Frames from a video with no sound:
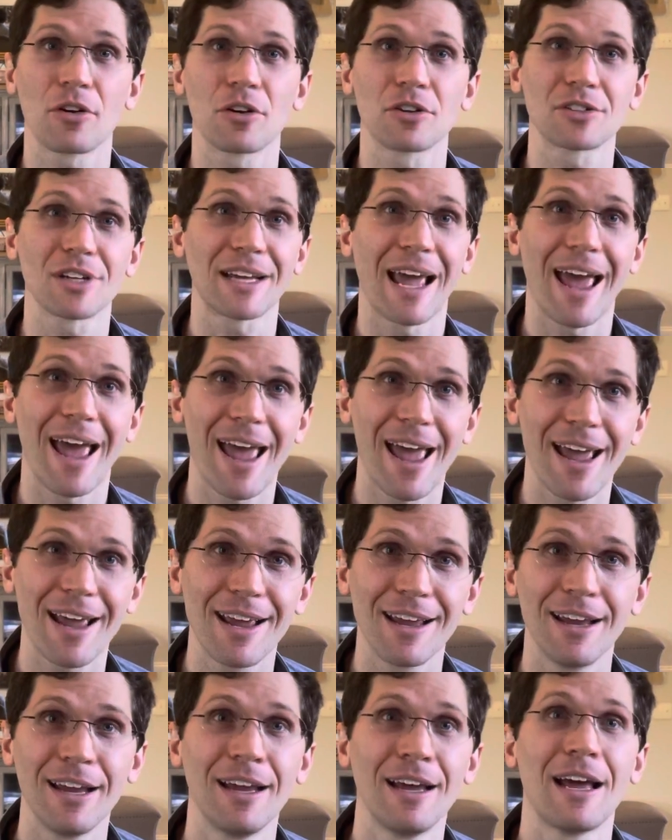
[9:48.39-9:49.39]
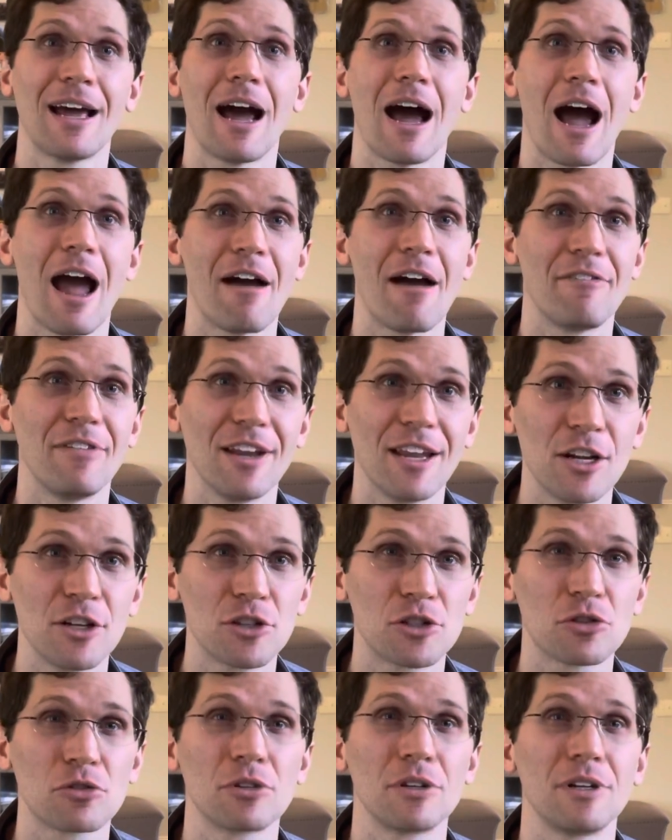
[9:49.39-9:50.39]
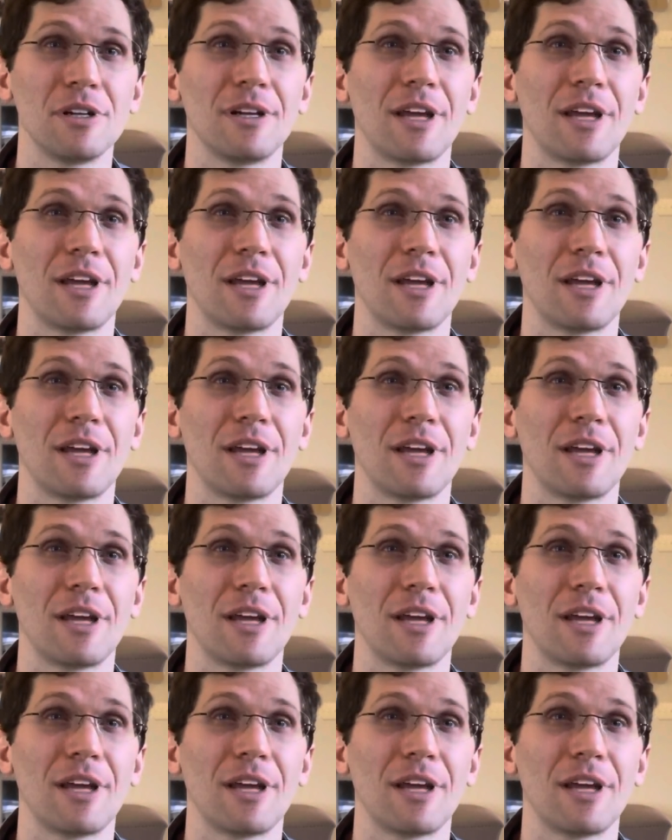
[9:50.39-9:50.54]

it's like, hey, I have an injury.